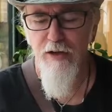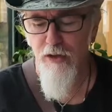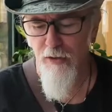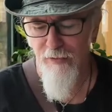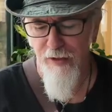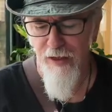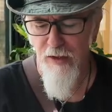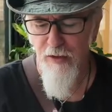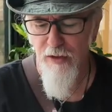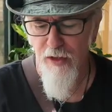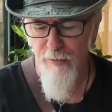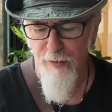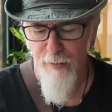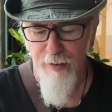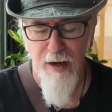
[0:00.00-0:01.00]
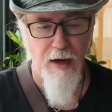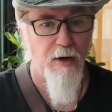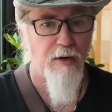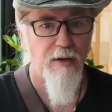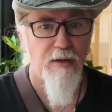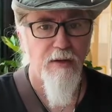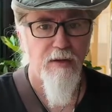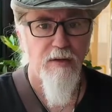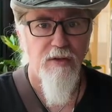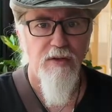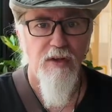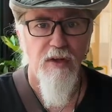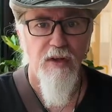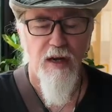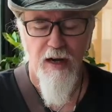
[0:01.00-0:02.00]
extra videos that are prepared
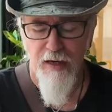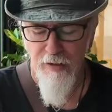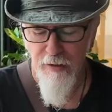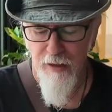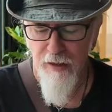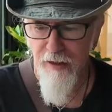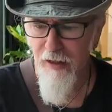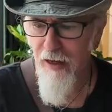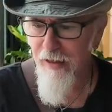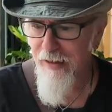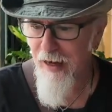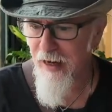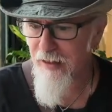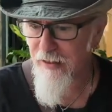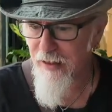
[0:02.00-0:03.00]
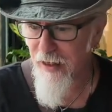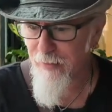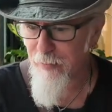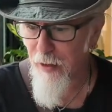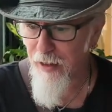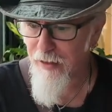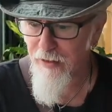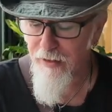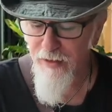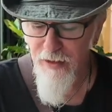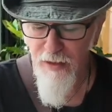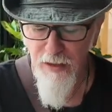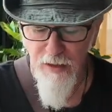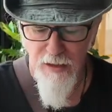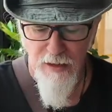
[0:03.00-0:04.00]
so that I, I, I can take breaks.
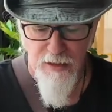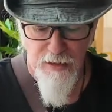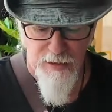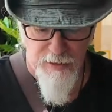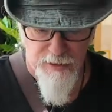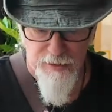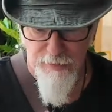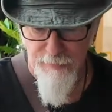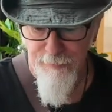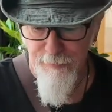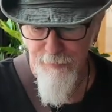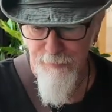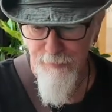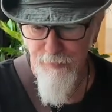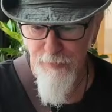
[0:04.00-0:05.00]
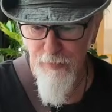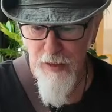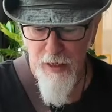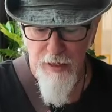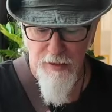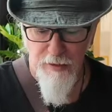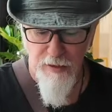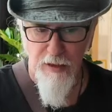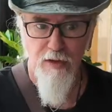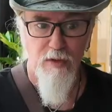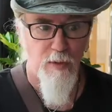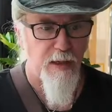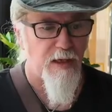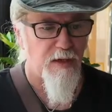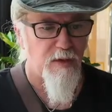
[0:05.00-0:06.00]
Um, and
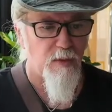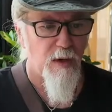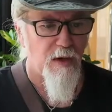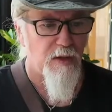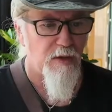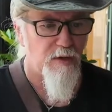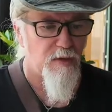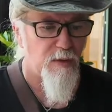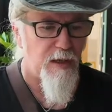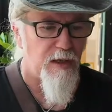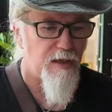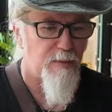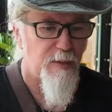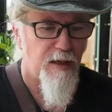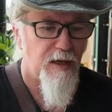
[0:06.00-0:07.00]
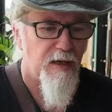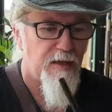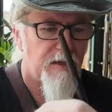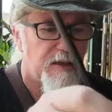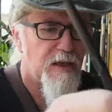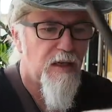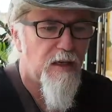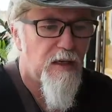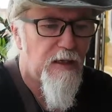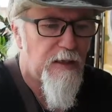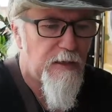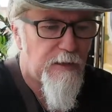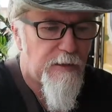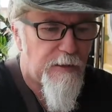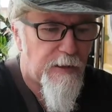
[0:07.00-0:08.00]
this week is one of those weeks because,
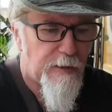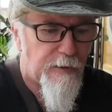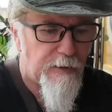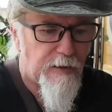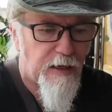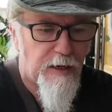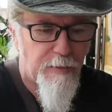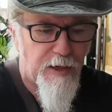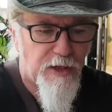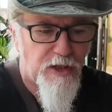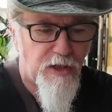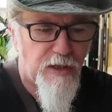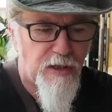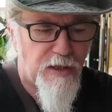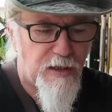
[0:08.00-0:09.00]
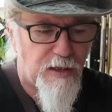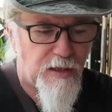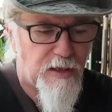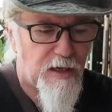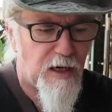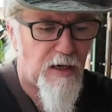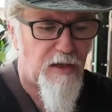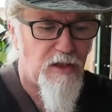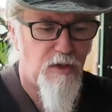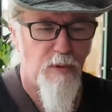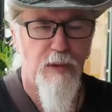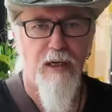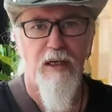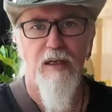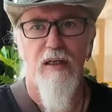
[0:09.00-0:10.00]
uh, like I mentioned, uh,
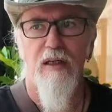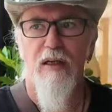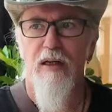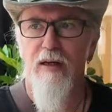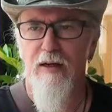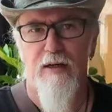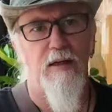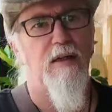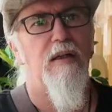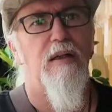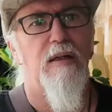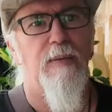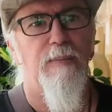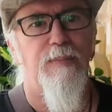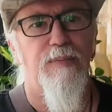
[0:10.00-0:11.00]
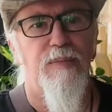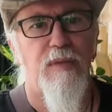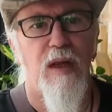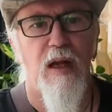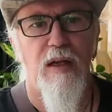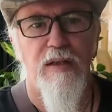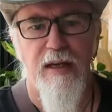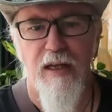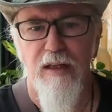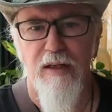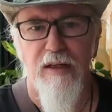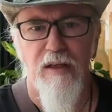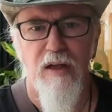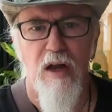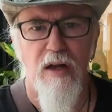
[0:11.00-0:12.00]
doing uh,
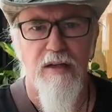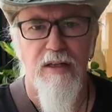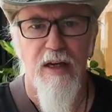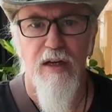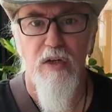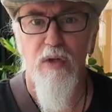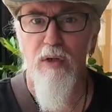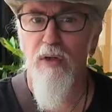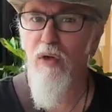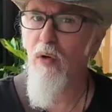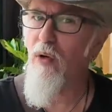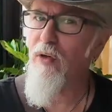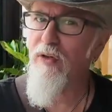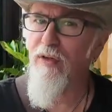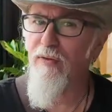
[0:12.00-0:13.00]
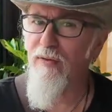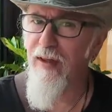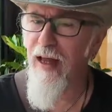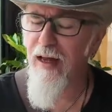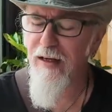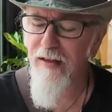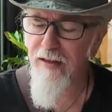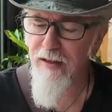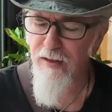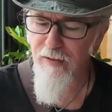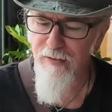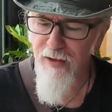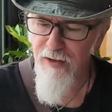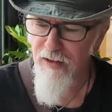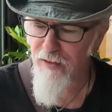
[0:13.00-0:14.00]
daily content during the course of that
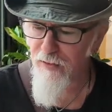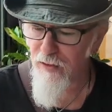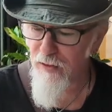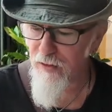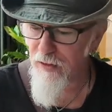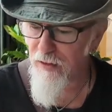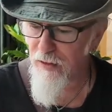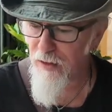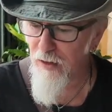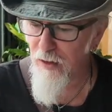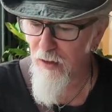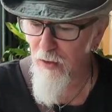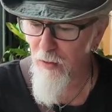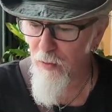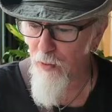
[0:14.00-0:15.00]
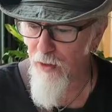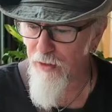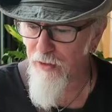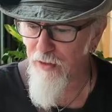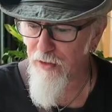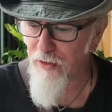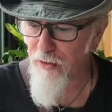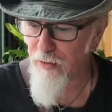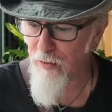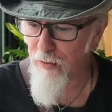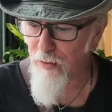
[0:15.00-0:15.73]
festival was